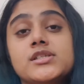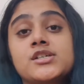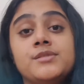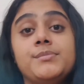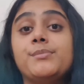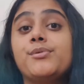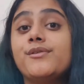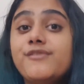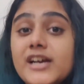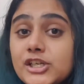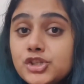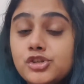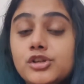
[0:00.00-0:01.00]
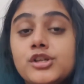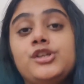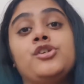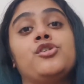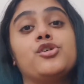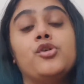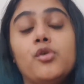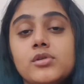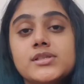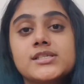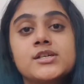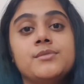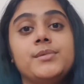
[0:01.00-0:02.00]
could be professional, your goals
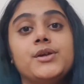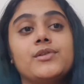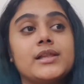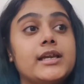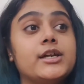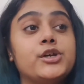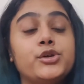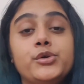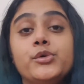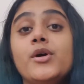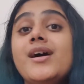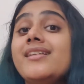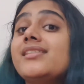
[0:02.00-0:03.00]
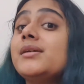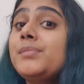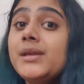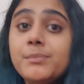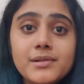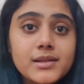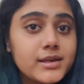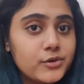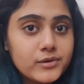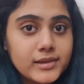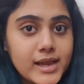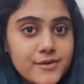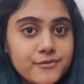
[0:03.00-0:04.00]
could be related to the people in your
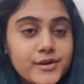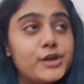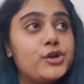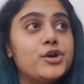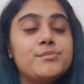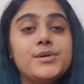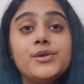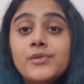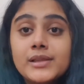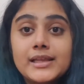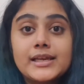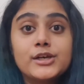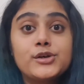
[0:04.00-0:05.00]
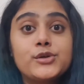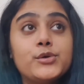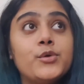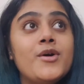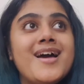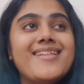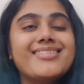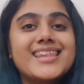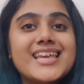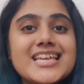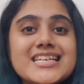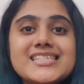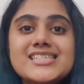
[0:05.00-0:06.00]
life. It could be related to
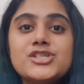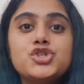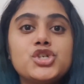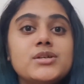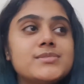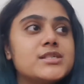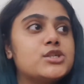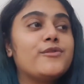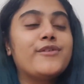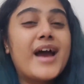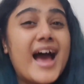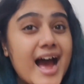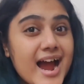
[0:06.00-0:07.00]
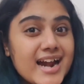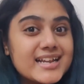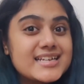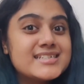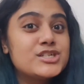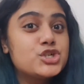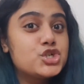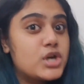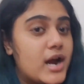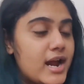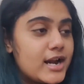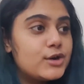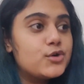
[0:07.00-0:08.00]
things and dreams that you've had as a
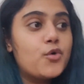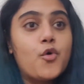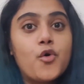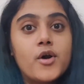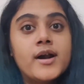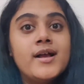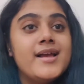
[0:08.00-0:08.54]
child or